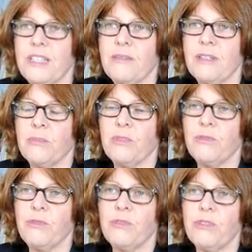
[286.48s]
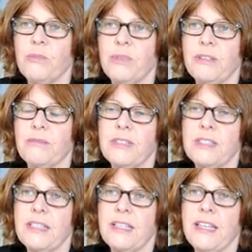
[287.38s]
what was happening before a
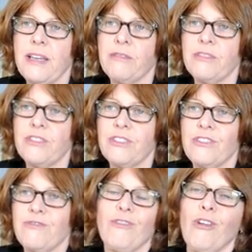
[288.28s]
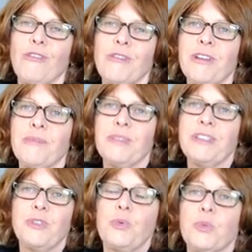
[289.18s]
bit was that they would follow
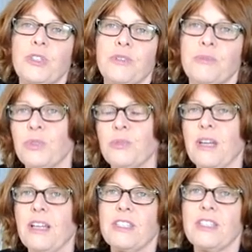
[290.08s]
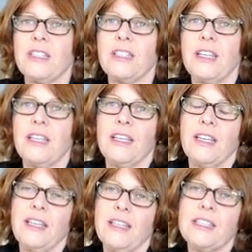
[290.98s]
him and talk to him too much and
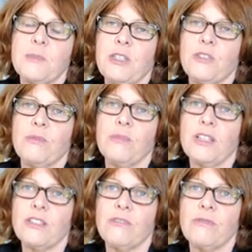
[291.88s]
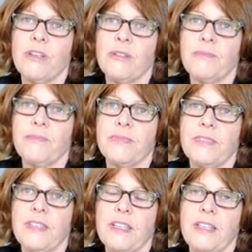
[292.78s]
expect too much of
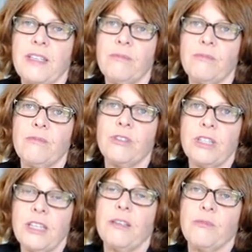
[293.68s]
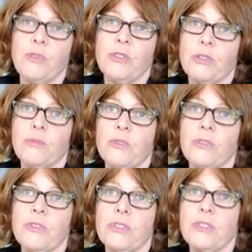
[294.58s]
him, and he would get
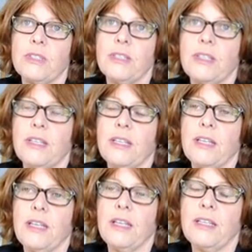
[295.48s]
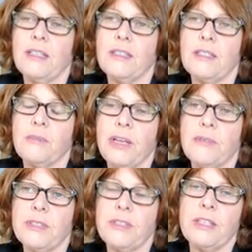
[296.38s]
worse and worse and
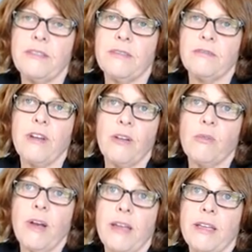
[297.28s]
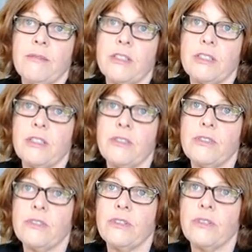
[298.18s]
perhaps even run away,
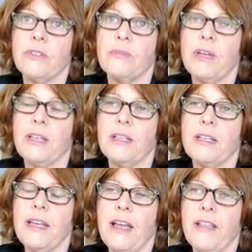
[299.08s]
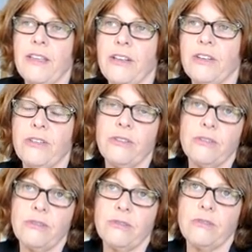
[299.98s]
which he used to do. But now they
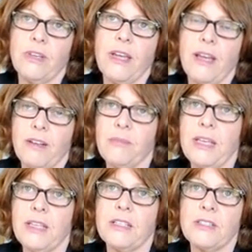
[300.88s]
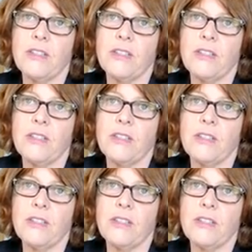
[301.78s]
know how to